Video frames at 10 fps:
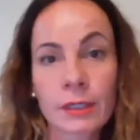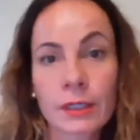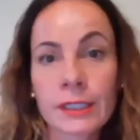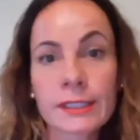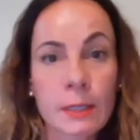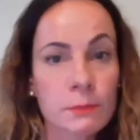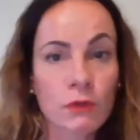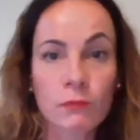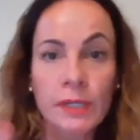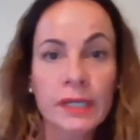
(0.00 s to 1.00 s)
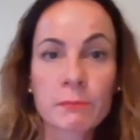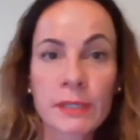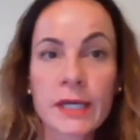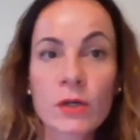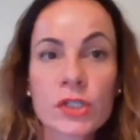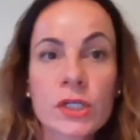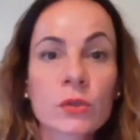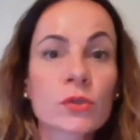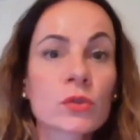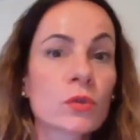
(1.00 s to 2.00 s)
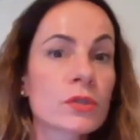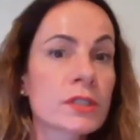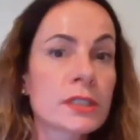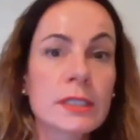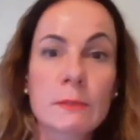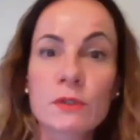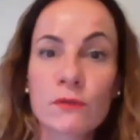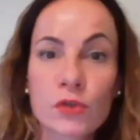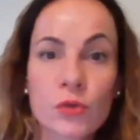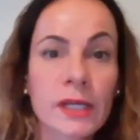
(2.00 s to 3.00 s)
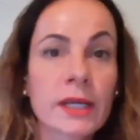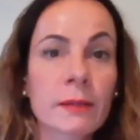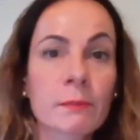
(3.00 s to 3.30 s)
in terms of pedagogical tools, in terms of training,